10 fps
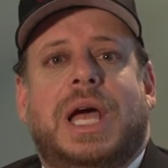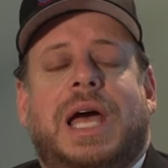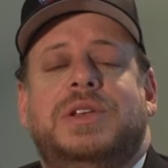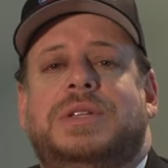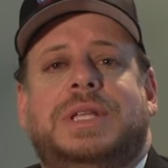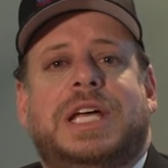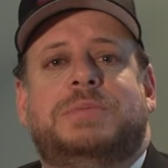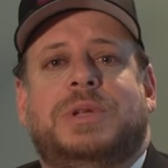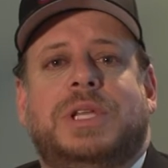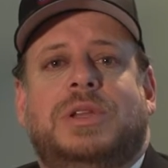and you're
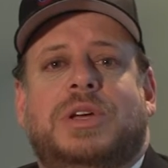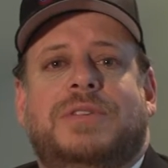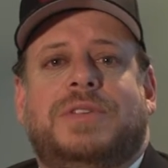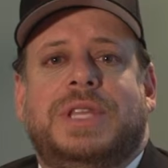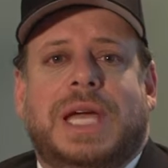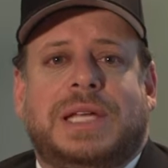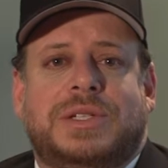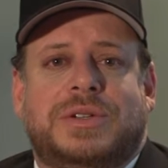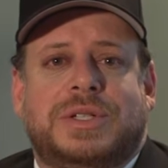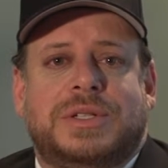desperately looking for the
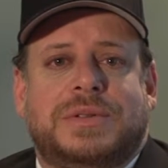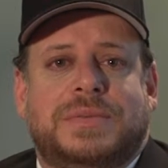answers.